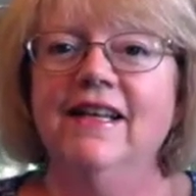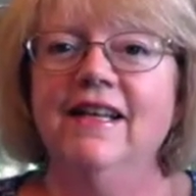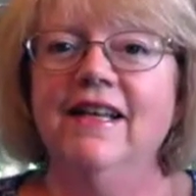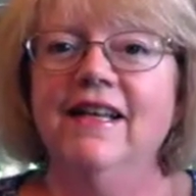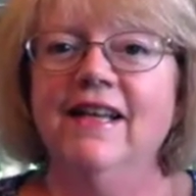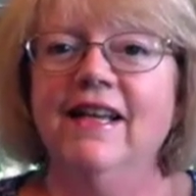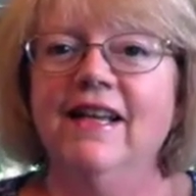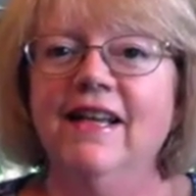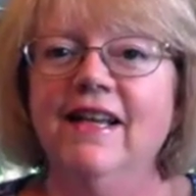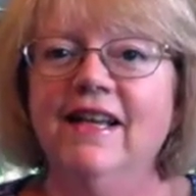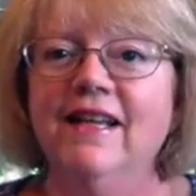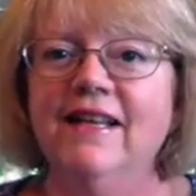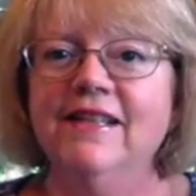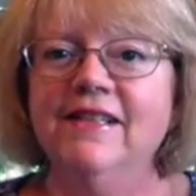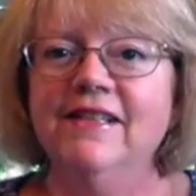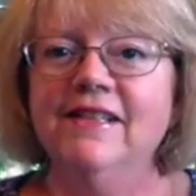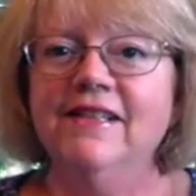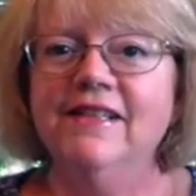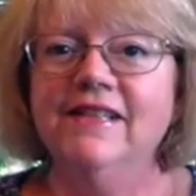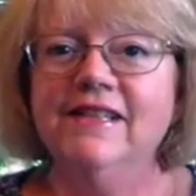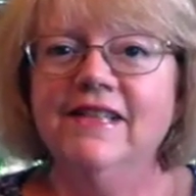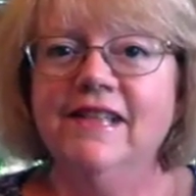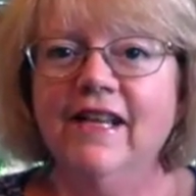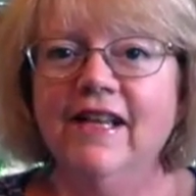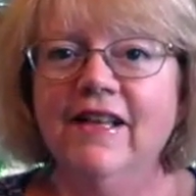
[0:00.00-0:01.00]
and to
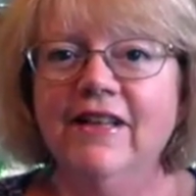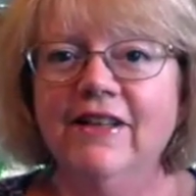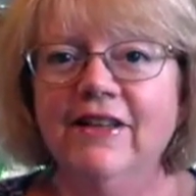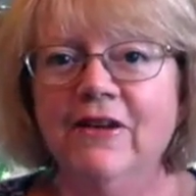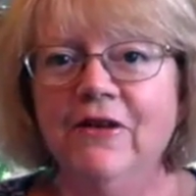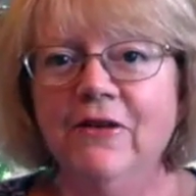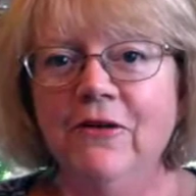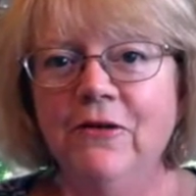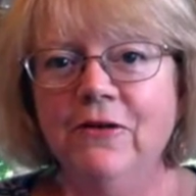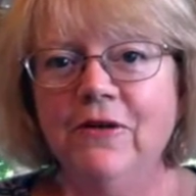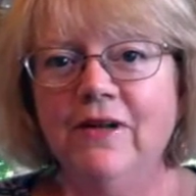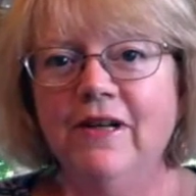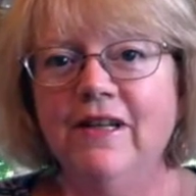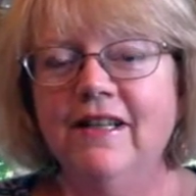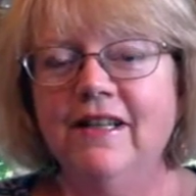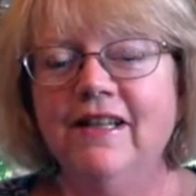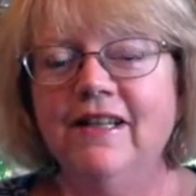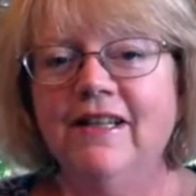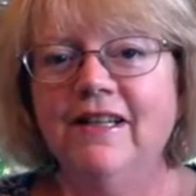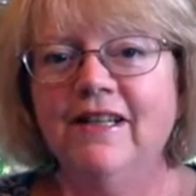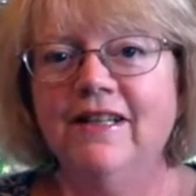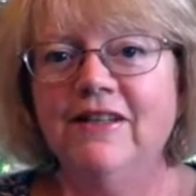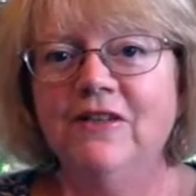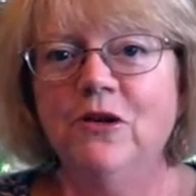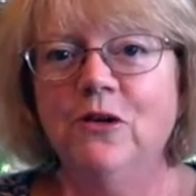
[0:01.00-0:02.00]
say hello
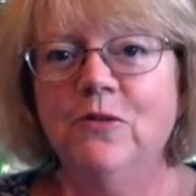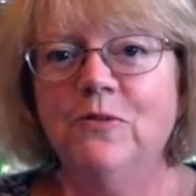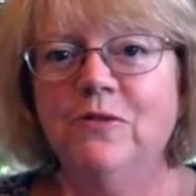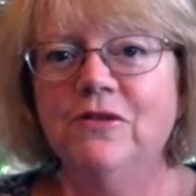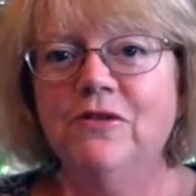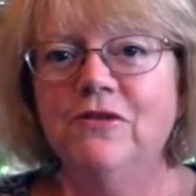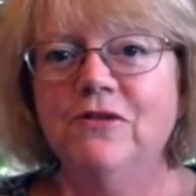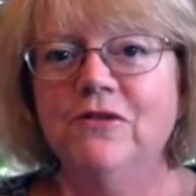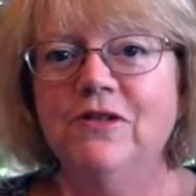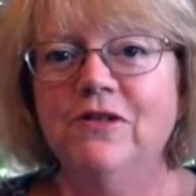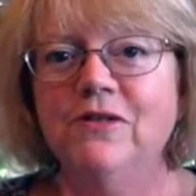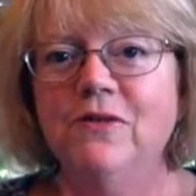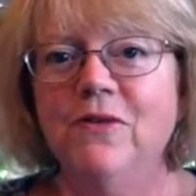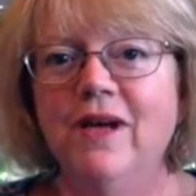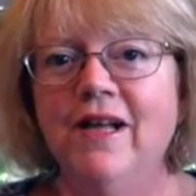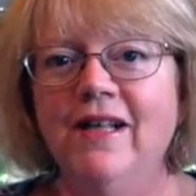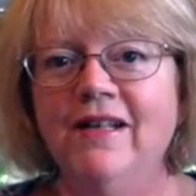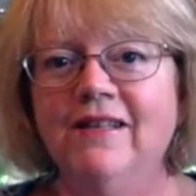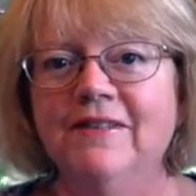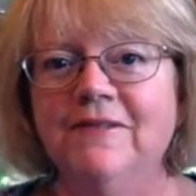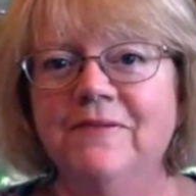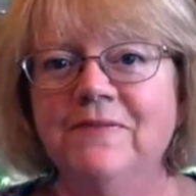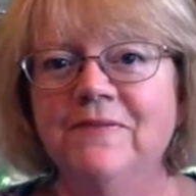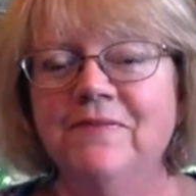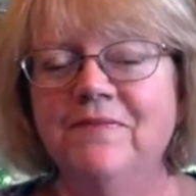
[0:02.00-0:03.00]
and hope you're doing
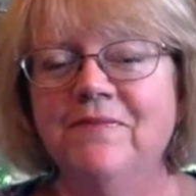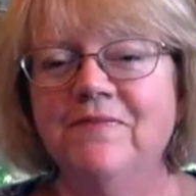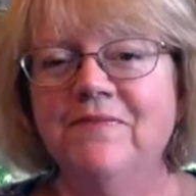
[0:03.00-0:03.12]
well.